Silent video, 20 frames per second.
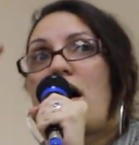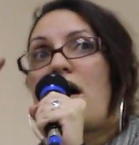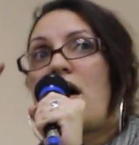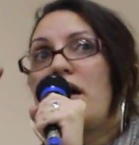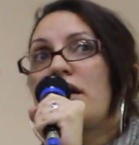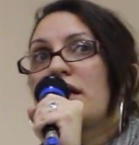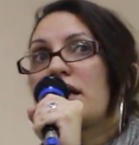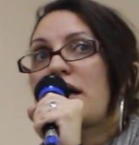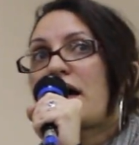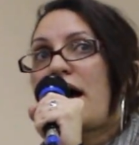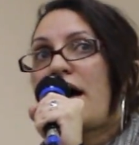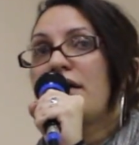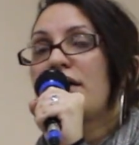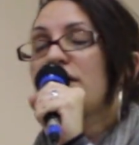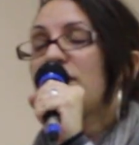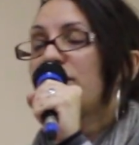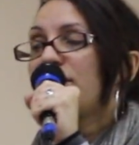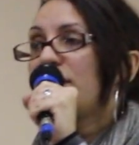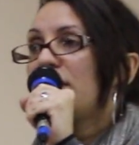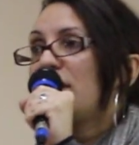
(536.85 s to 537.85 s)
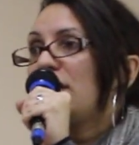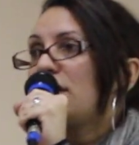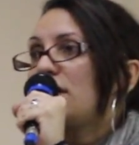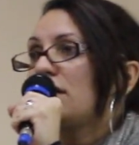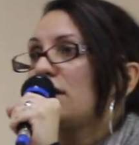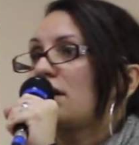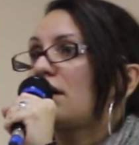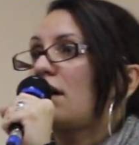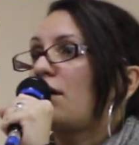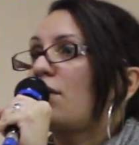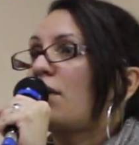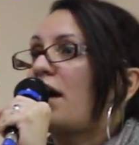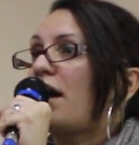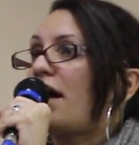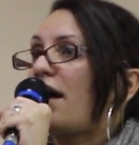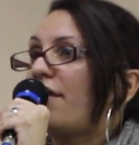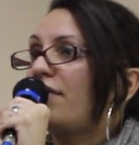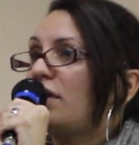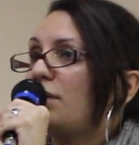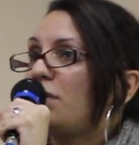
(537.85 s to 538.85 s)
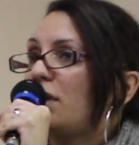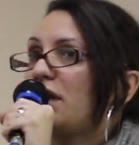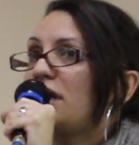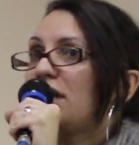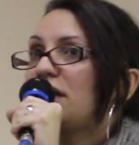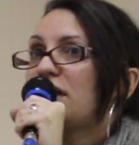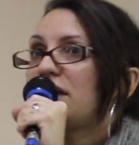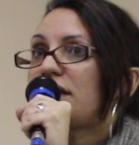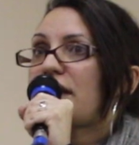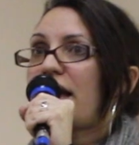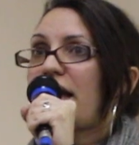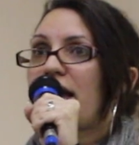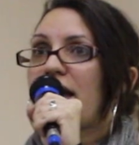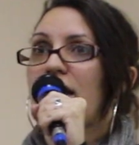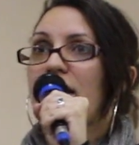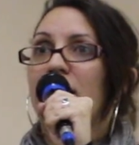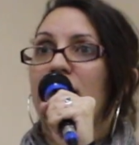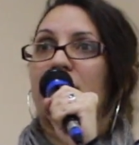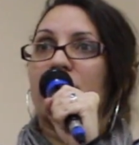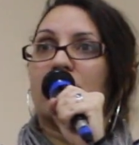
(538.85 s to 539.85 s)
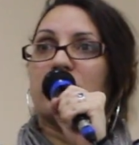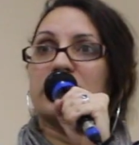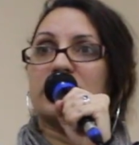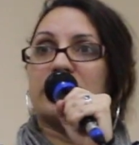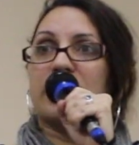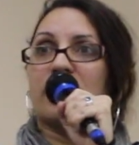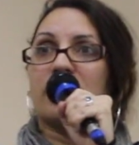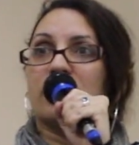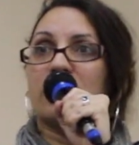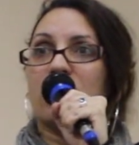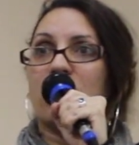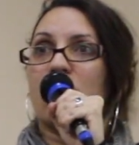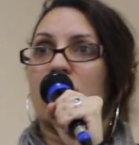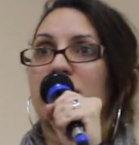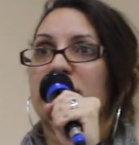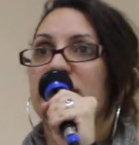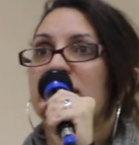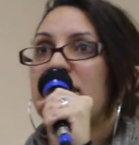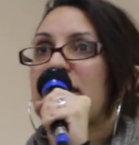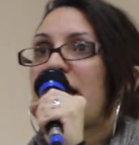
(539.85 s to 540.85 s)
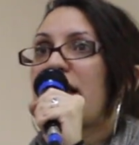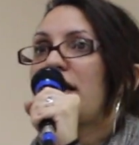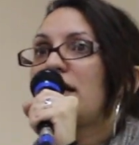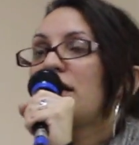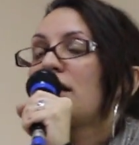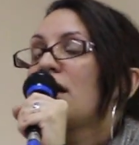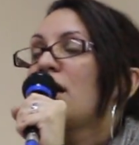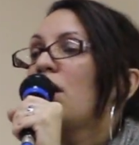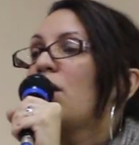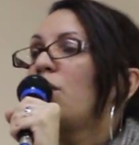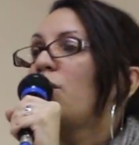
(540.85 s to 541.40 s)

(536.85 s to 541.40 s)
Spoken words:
on the count of 3, I want everybody to say what Senator Owen said: